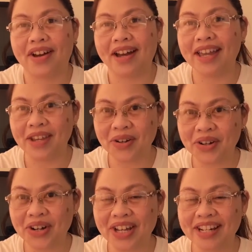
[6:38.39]

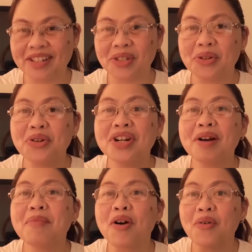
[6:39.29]
Ayon. So, yun
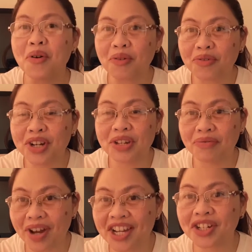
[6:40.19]
ang ma-offer ni
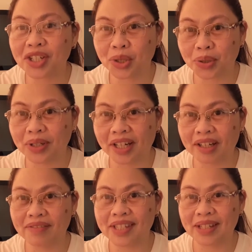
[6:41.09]
Faisha True
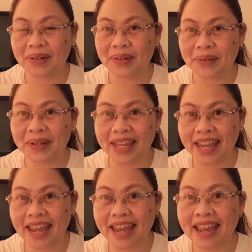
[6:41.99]
Loves.
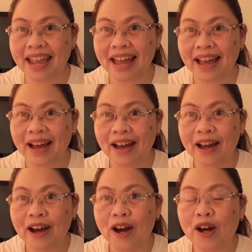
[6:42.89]
Okay?
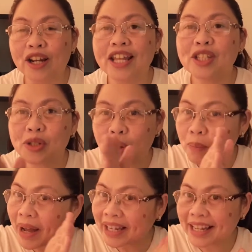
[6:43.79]
Let's go
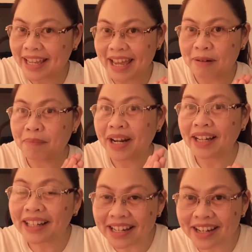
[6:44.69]
back again. Para
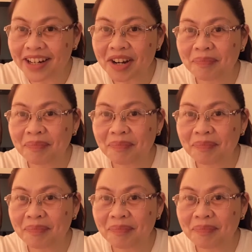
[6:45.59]
clear?